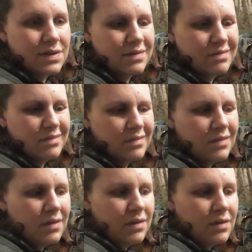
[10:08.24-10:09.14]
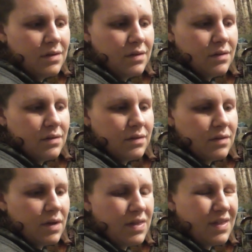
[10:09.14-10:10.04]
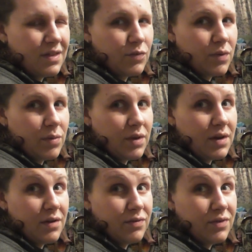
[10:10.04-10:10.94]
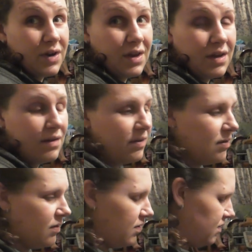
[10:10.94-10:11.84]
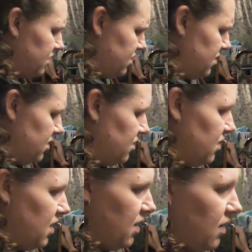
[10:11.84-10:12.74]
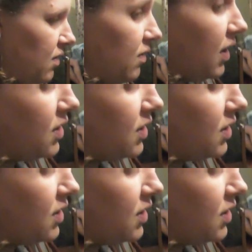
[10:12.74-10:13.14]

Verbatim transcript: I think that's probably enough, right? probably. How